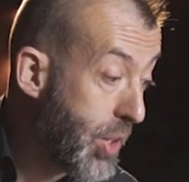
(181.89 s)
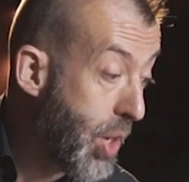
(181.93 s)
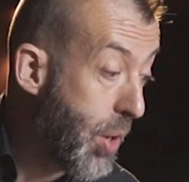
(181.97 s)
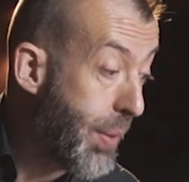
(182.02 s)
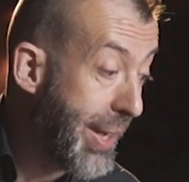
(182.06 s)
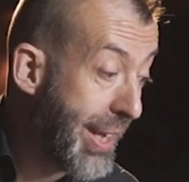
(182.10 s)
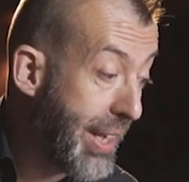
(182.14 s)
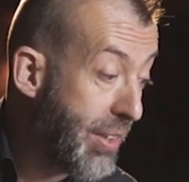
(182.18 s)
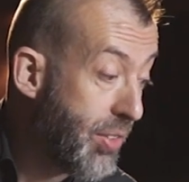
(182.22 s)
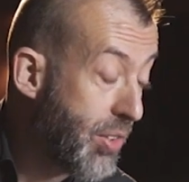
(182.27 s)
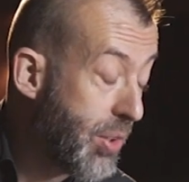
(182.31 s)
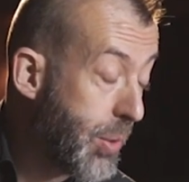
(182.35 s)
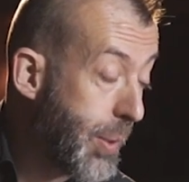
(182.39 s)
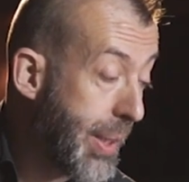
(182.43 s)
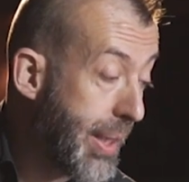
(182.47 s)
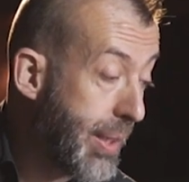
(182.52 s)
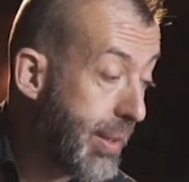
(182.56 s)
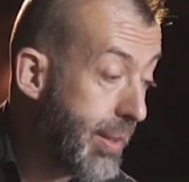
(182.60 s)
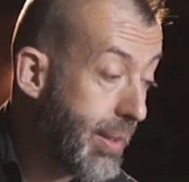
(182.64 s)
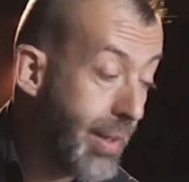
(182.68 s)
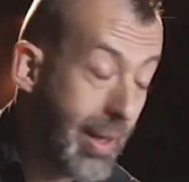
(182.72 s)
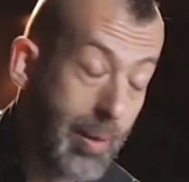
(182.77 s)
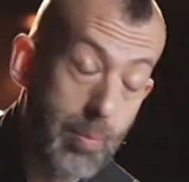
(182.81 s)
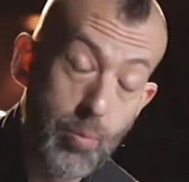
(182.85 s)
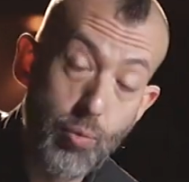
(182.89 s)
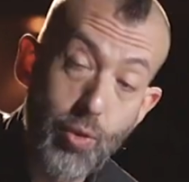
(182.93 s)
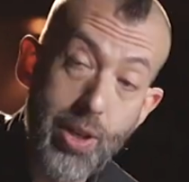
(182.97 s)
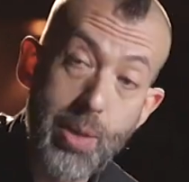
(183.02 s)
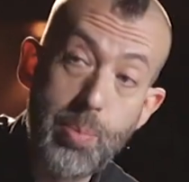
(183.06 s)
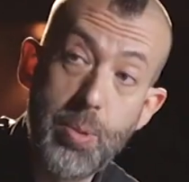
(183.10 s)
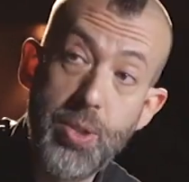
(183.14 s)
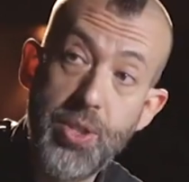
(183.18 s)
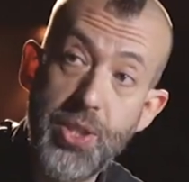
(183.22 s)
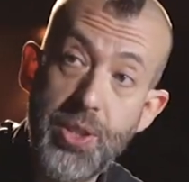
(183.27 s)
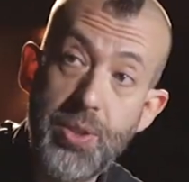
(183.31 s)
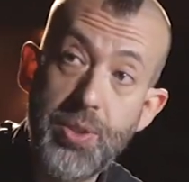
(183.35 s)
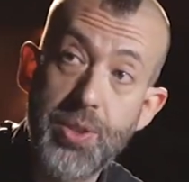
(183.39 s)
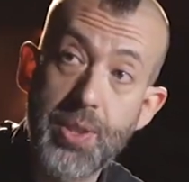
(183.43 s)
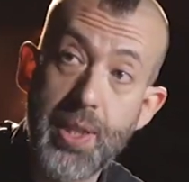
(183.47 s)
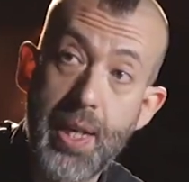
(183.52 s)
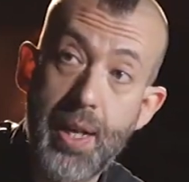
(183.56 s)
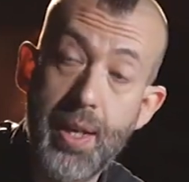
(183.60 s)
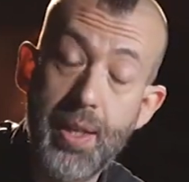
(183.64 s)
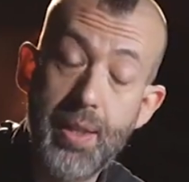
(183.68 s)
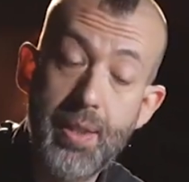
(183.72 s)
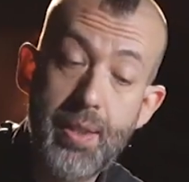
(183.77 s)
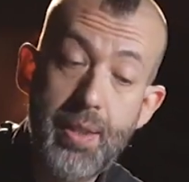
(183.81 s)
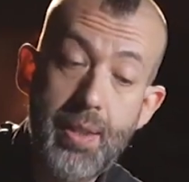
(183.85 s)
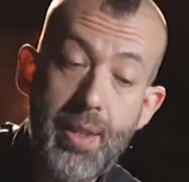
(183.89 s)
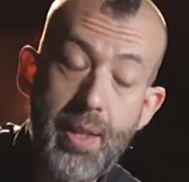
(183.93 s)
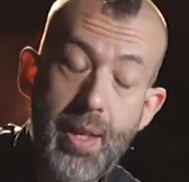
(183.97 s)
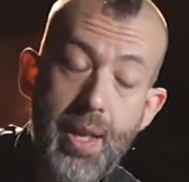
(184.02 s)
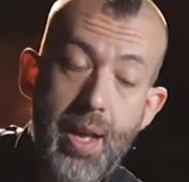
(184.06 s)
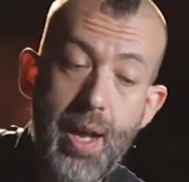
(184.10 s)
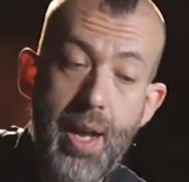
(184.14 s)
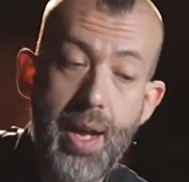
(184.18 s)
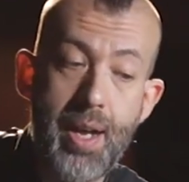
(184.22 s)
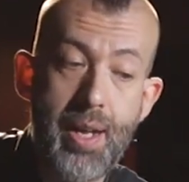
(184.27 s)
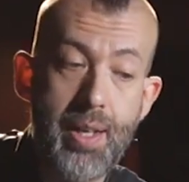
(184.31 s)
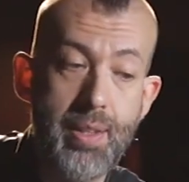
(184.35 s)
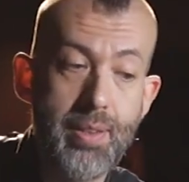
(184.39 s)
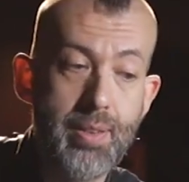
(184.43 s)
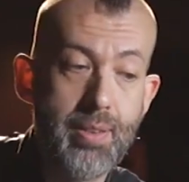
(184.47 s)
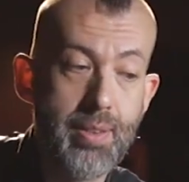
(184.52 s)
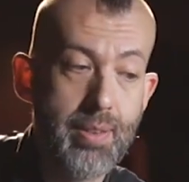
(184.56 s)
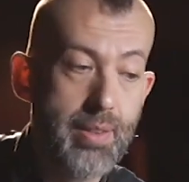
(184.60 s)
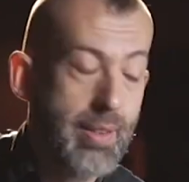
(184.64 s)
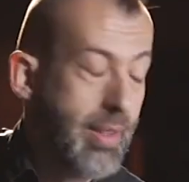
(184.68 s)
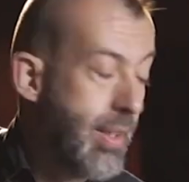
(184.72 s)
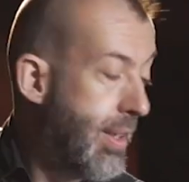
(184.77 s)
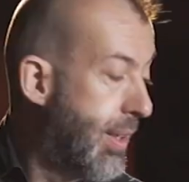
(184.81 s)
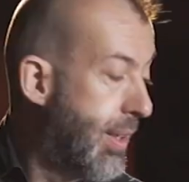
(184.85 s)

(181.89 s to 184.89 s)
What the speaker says: going into it and reproduce that, and